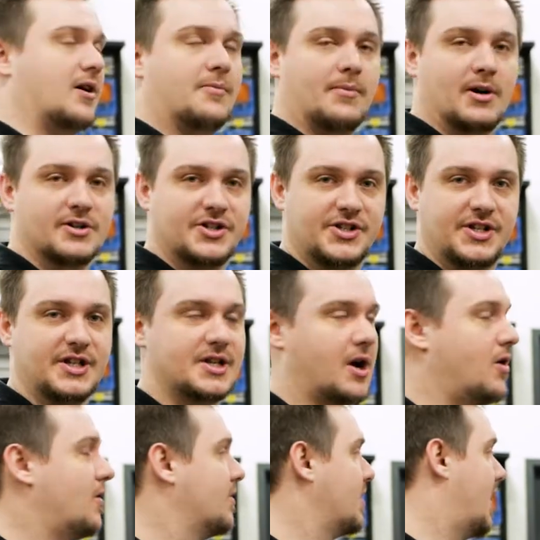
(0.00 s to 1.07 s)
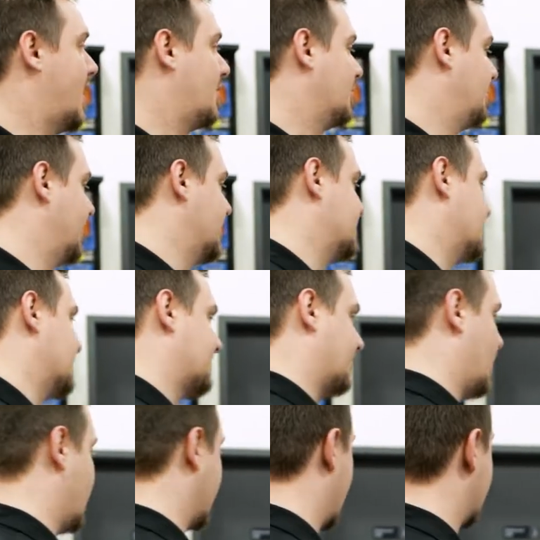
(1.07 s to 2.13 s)
emergency tone replacements for
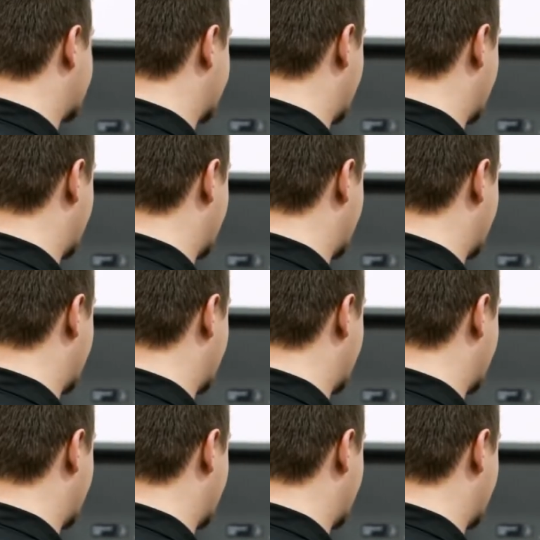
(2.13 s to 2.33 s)
all kinds